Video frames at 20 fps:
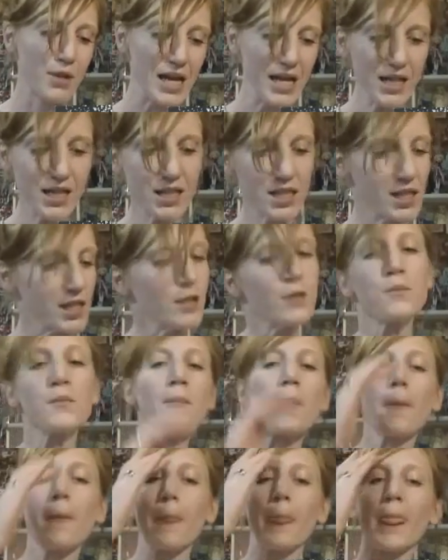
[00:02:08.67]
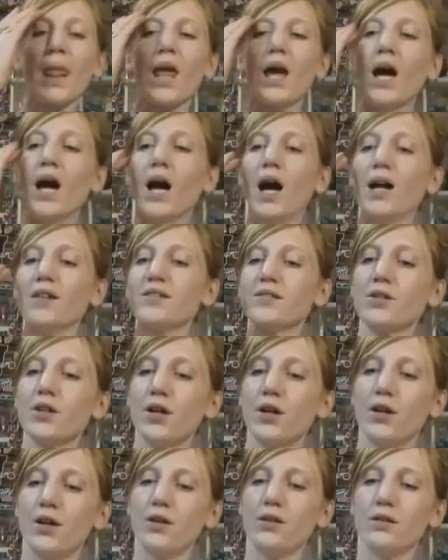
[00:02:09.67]
pet.
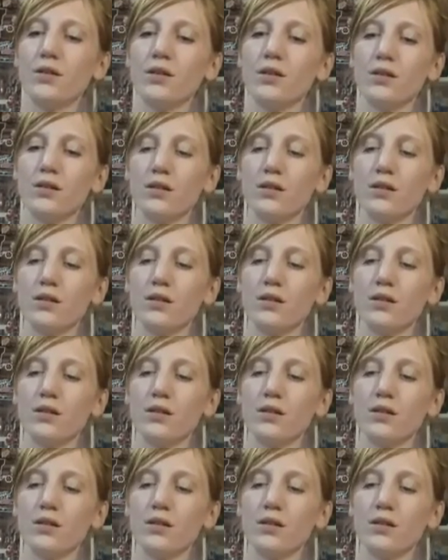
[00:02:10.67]
So